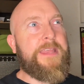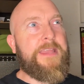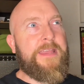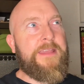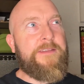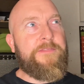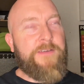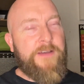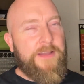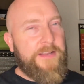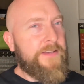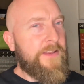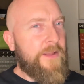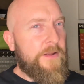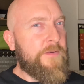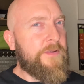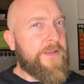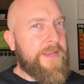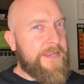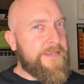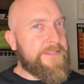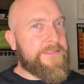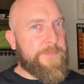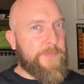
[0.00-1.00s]
If I don't
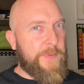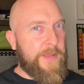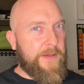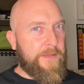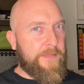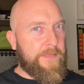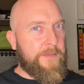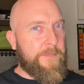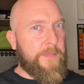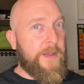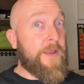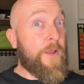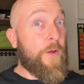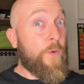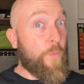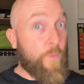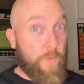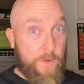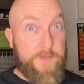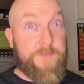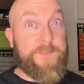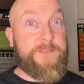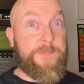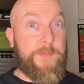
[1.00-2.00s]
need to be on them, I don't
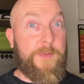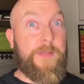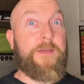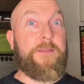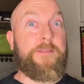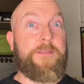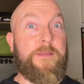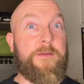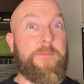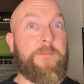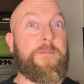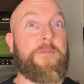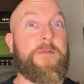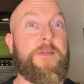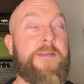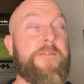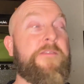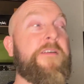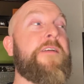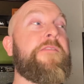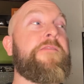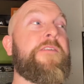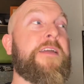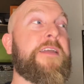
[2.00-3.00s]
want to be on them.
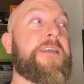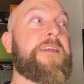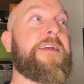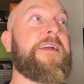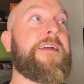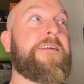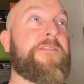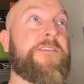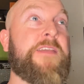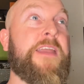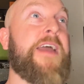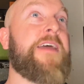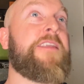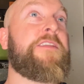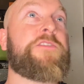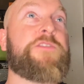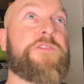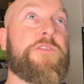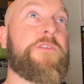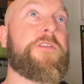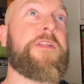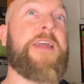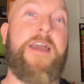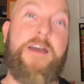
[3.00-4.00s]
If I can at
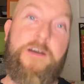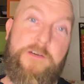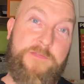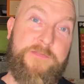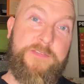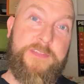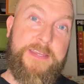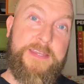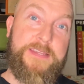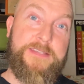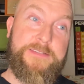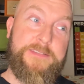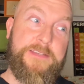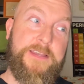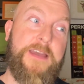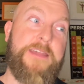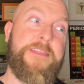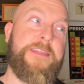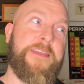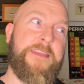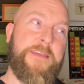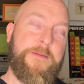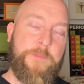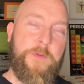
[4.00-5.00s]
all get off these, I
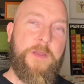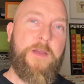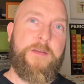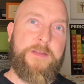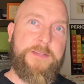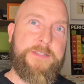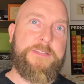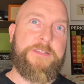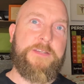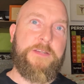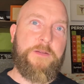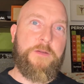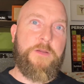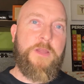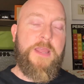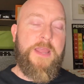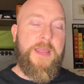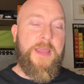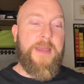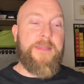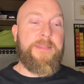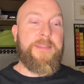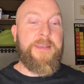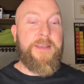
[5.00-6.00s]
think I'm going to.
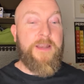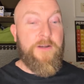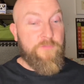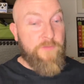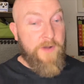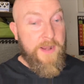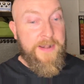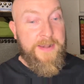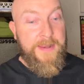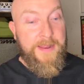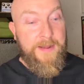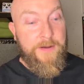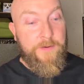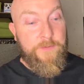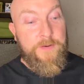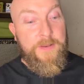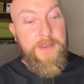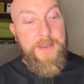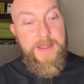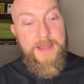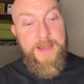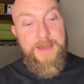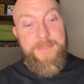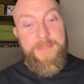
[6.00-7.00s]
And then I ran out,
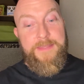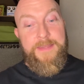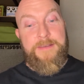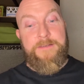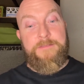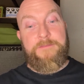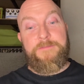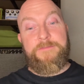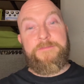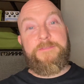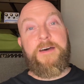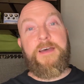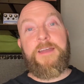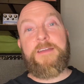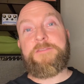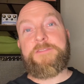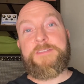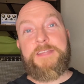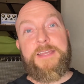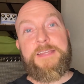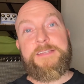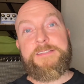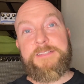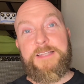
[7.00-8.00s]
and then 5
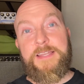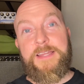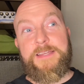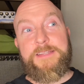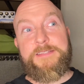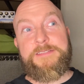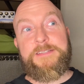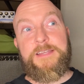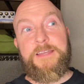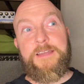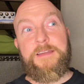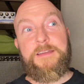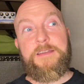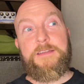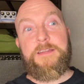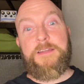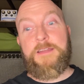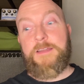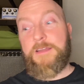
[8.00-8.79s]
days later,